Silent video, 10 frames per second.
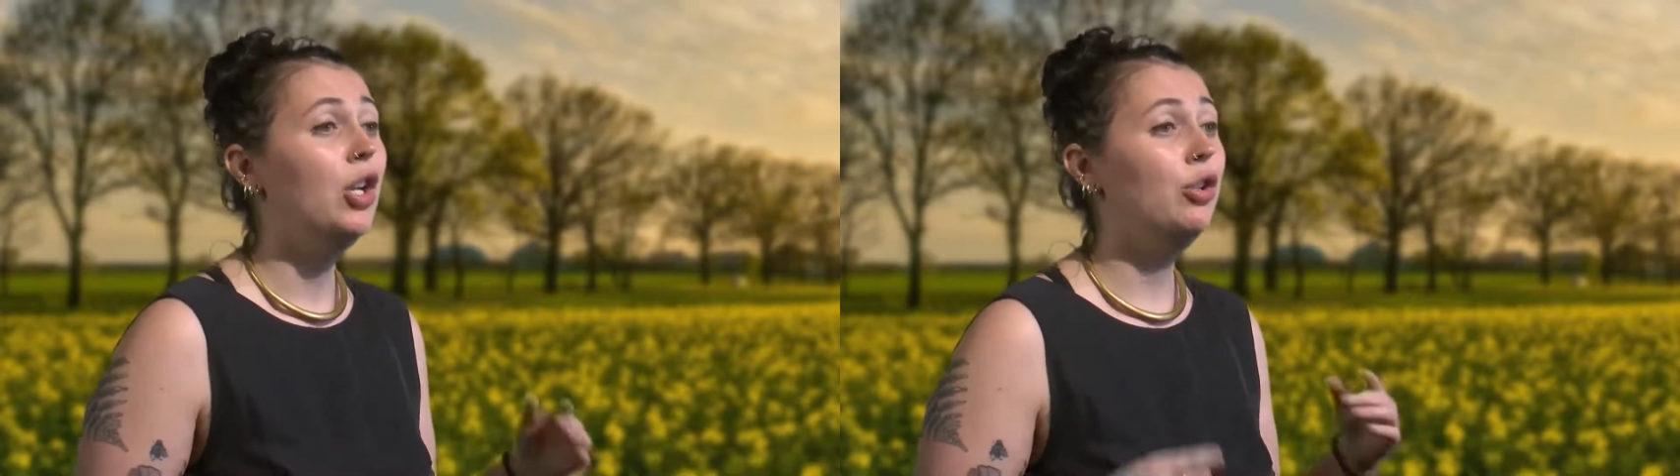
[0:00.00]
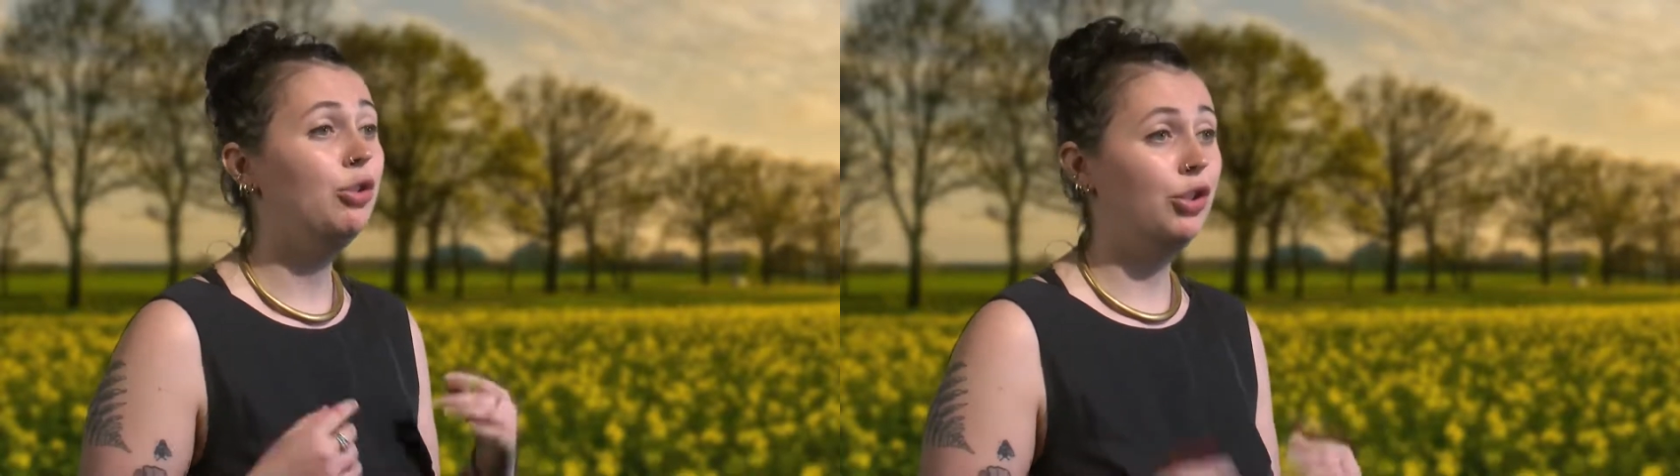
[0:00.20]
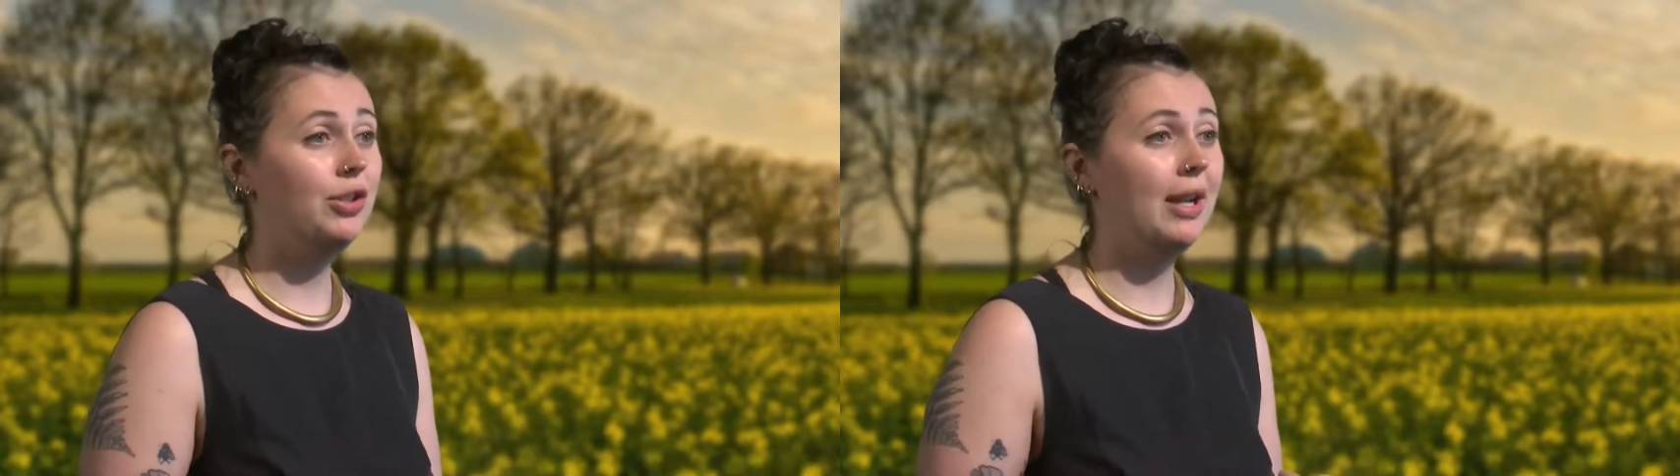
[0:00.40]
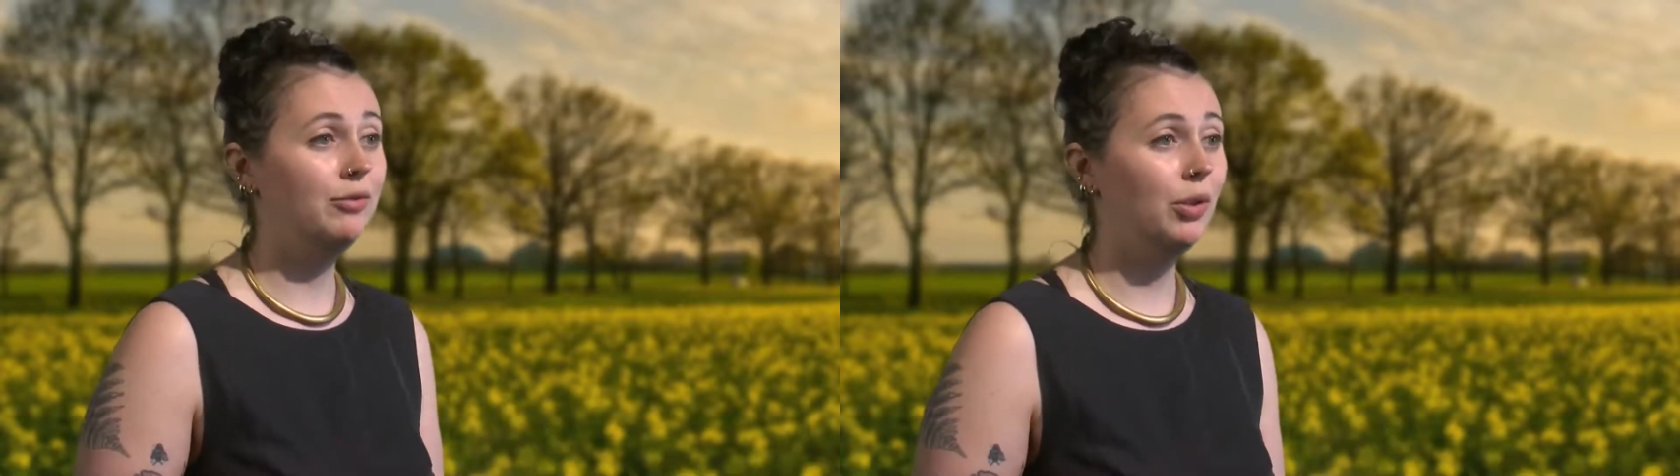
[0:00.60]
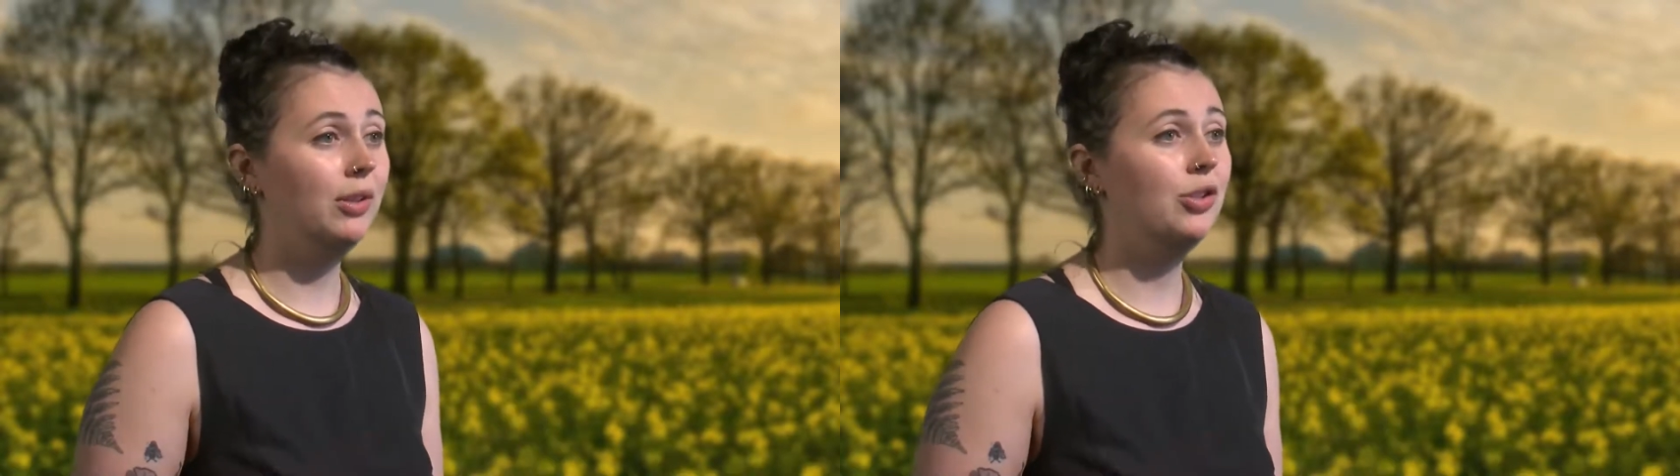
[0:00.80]
You should
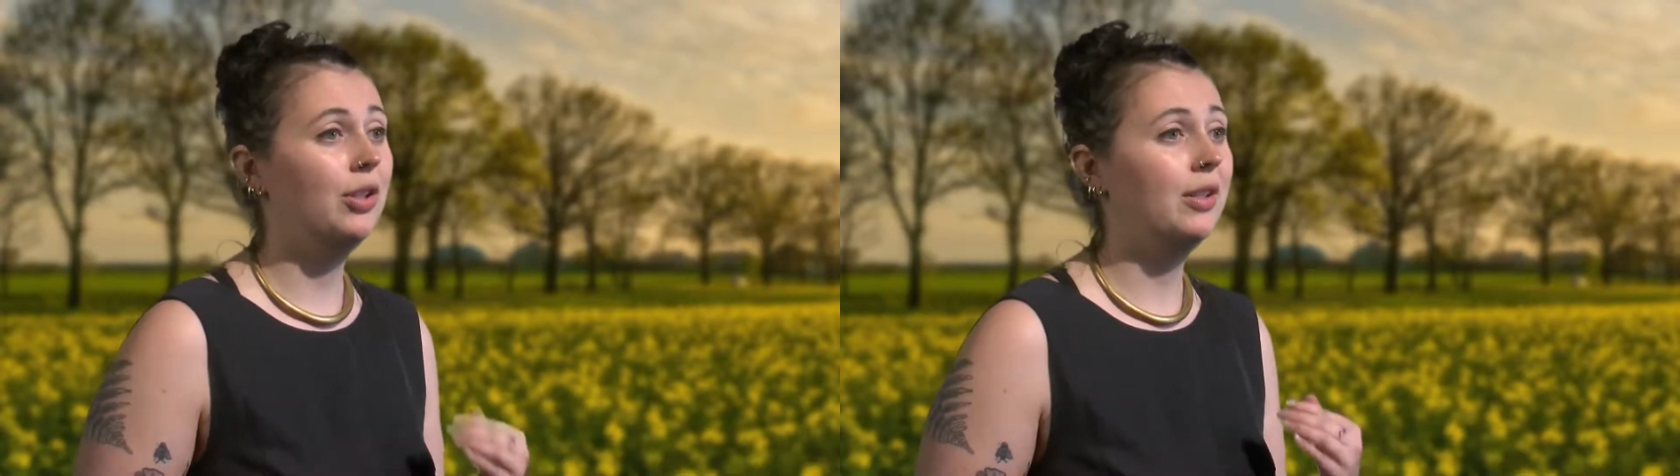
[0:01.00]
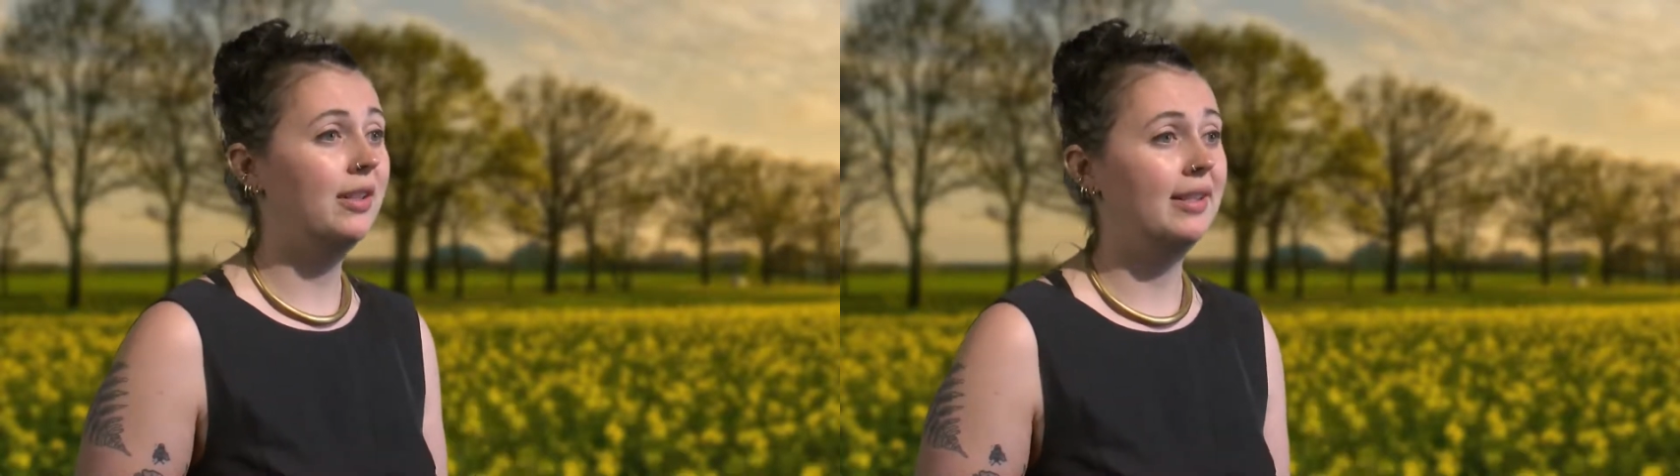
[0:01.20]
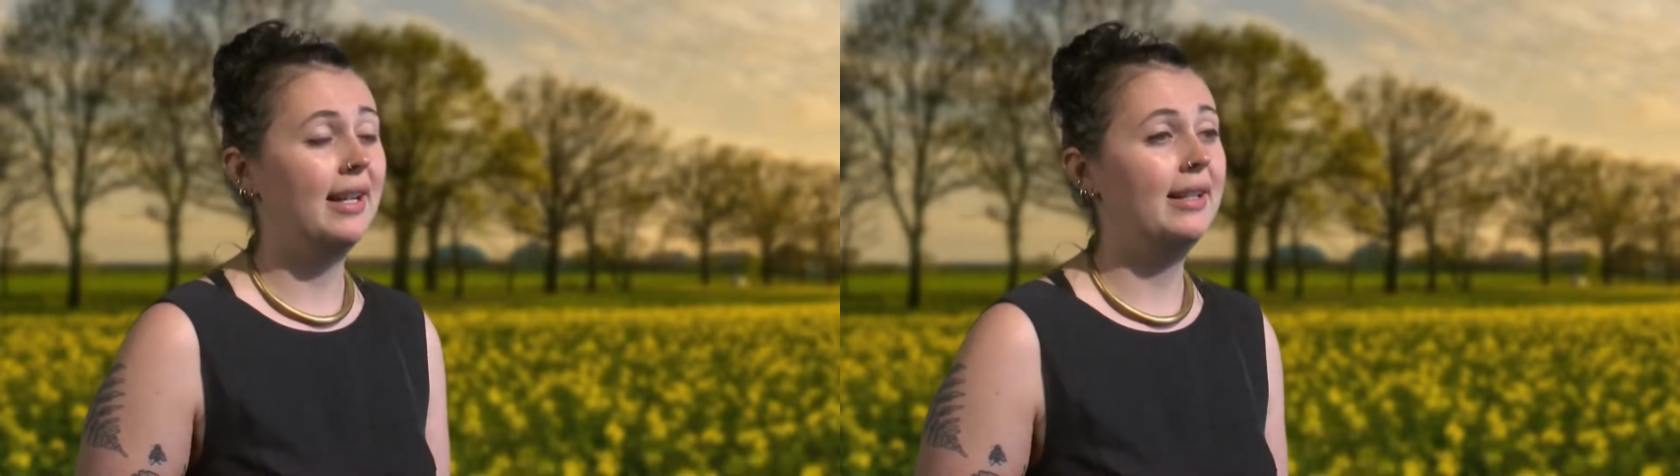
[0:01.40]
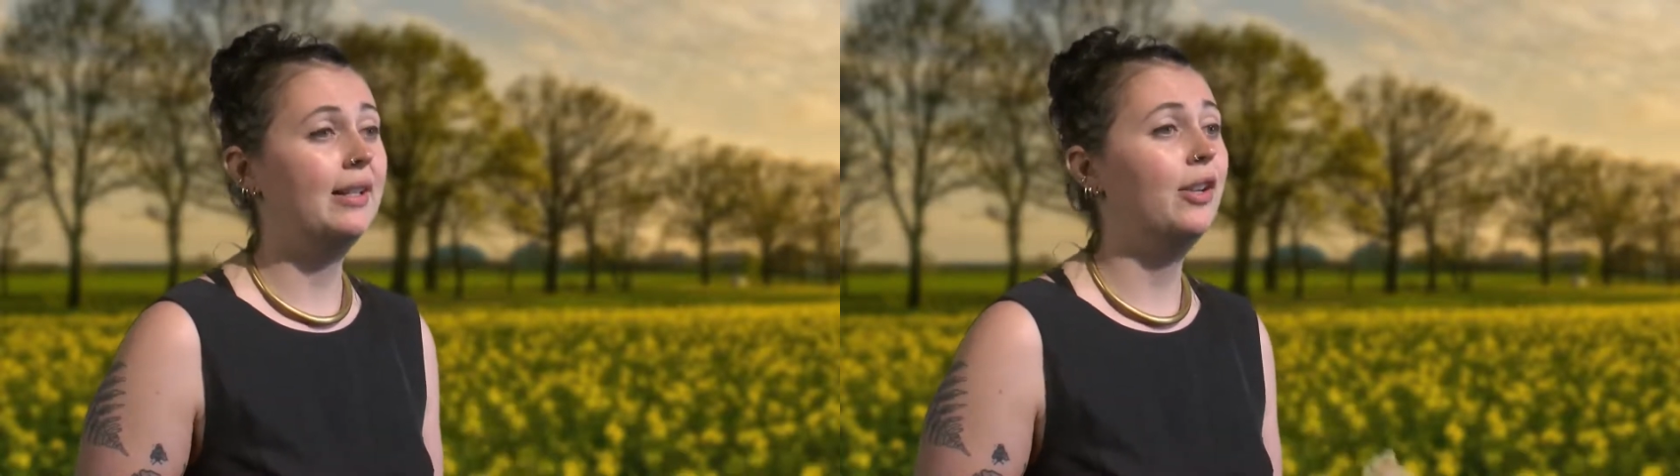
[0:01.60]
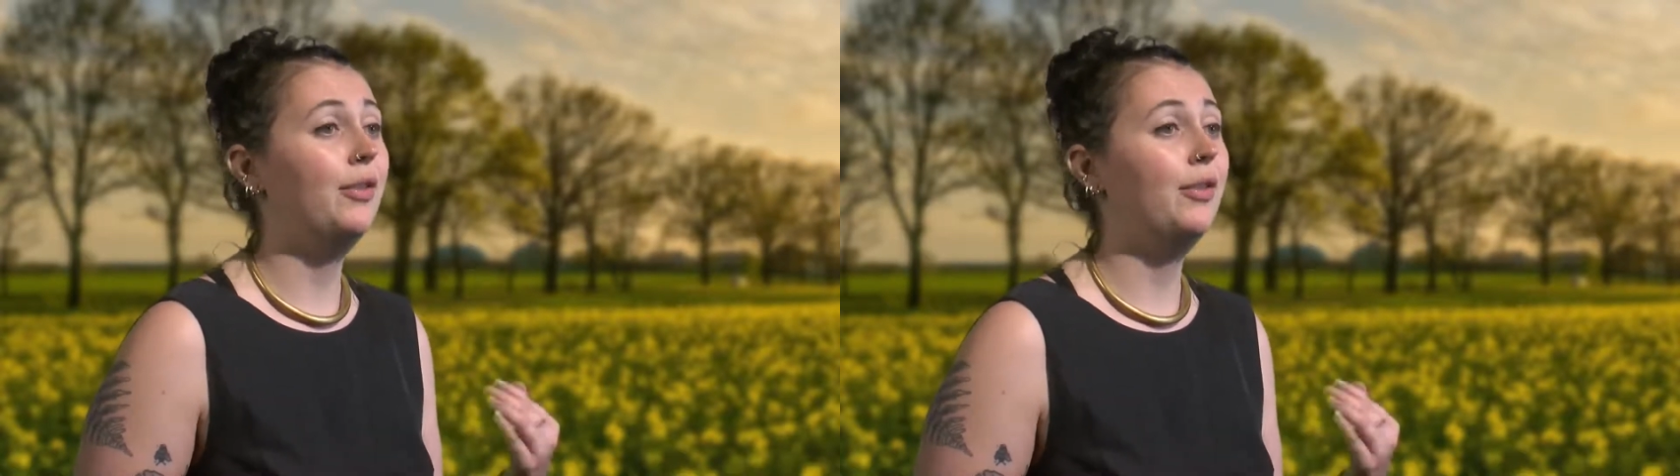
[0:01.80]
have knowledge and understanding